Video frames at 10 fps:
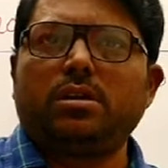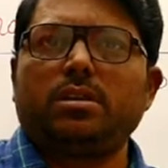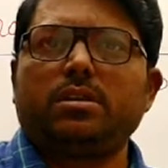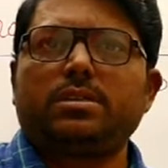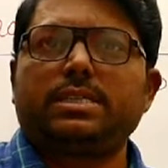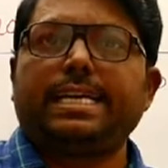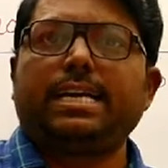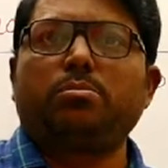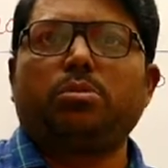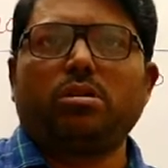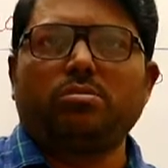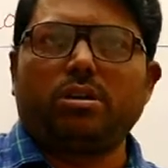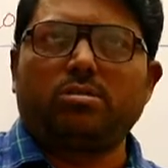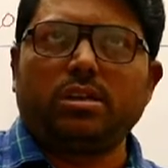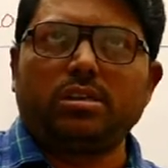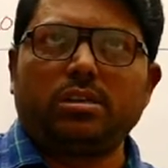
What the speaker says: Second model we have done that.